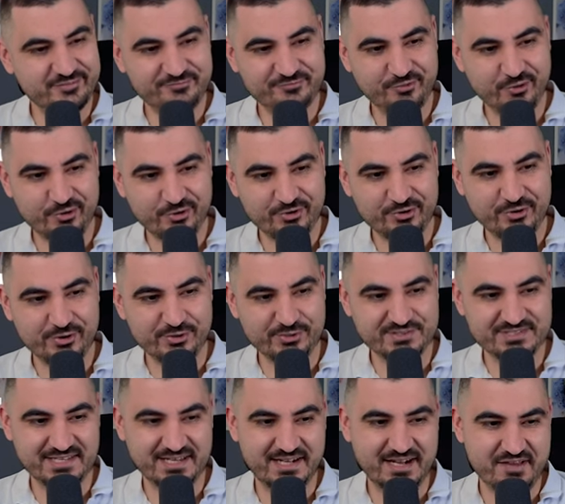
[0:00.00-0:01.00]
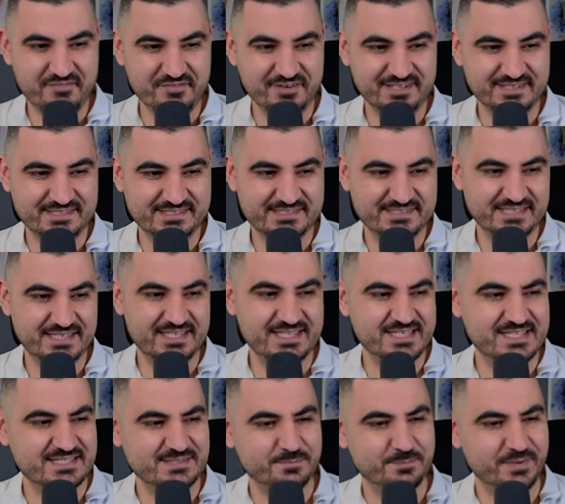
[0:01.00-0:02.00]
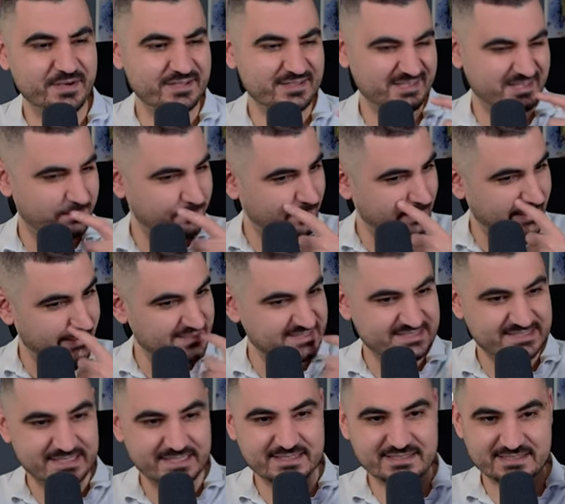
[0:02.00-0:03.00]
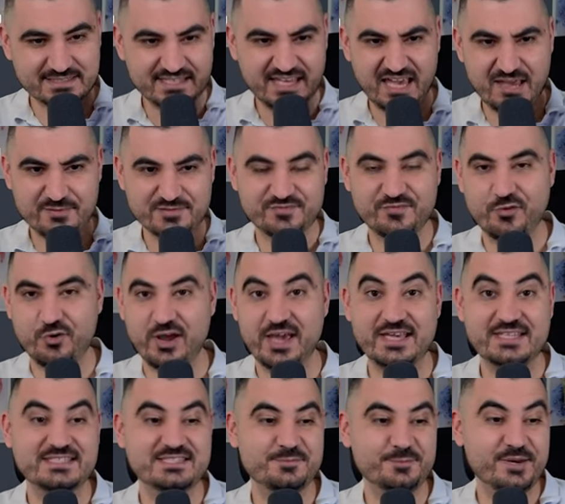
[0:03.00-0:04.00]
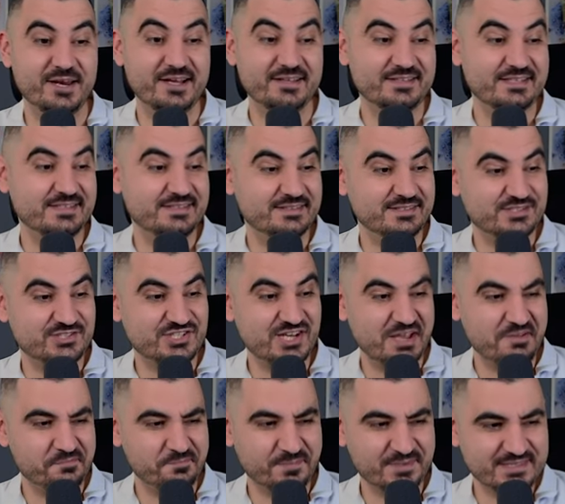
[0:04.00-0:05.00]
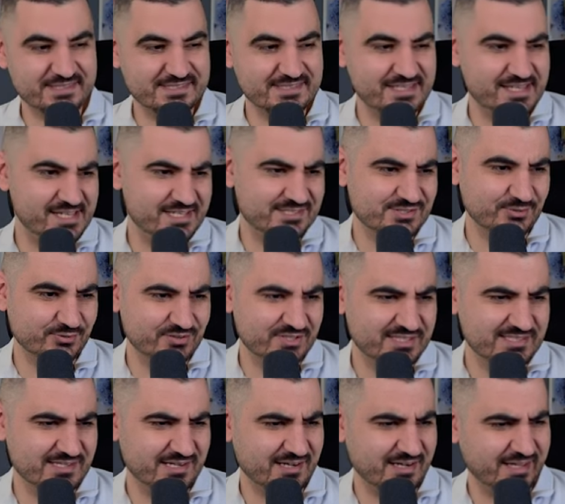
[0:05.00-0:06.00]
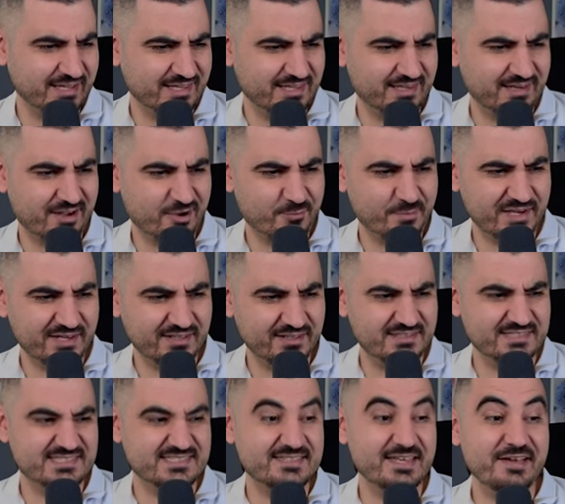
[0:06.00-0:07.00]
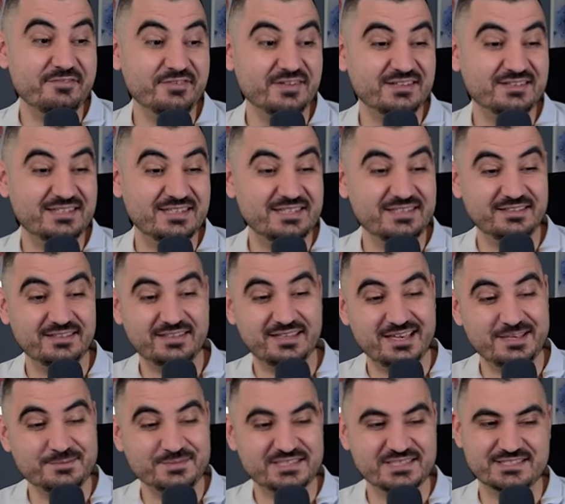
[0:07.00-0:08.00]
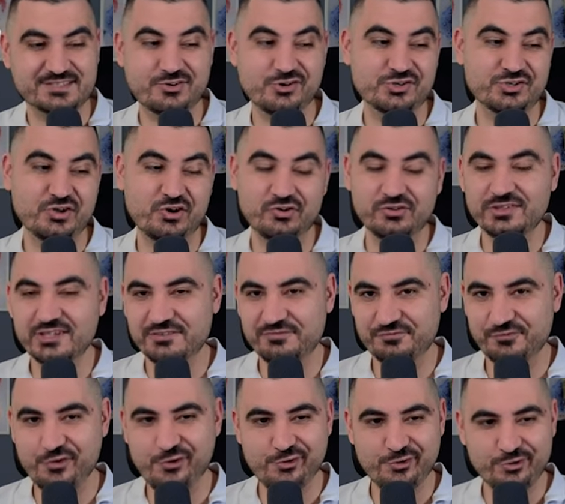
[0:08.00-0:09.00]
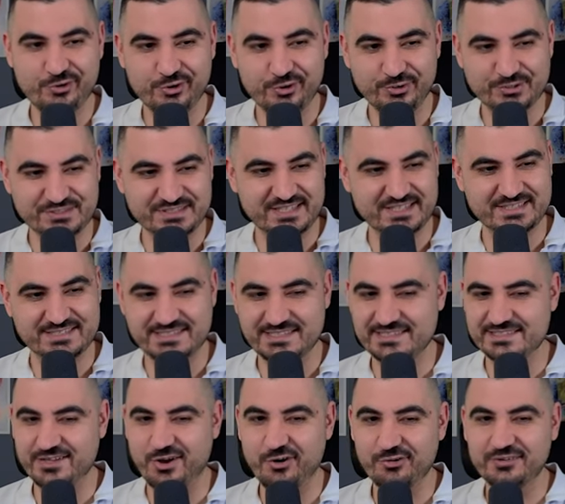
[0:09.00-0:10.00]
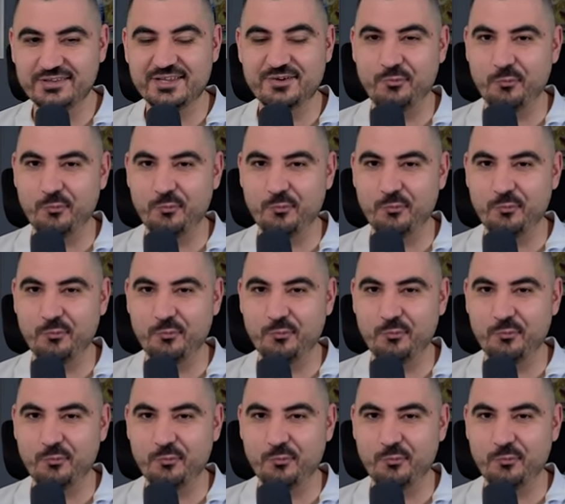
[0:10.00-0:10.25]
four goals, eleven assists, but he played six games for A C Milan in the Champions League. So these are like in how many? In seventeen games he scored only four goals and assisted only